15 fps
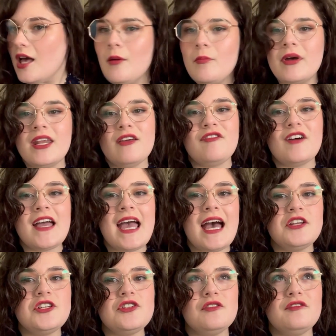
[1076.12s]
But If I
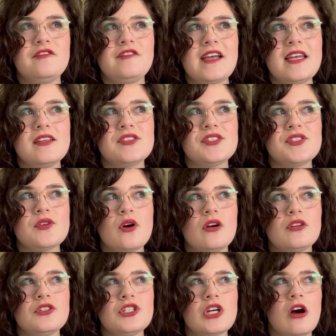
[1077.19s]
Had Your Face
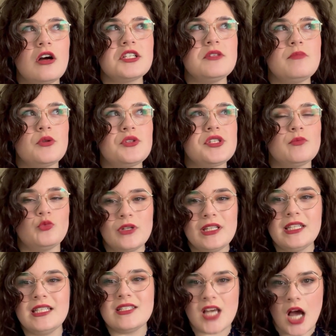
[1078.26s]
talked about some
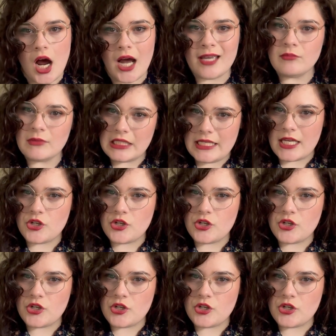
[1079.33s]
really timely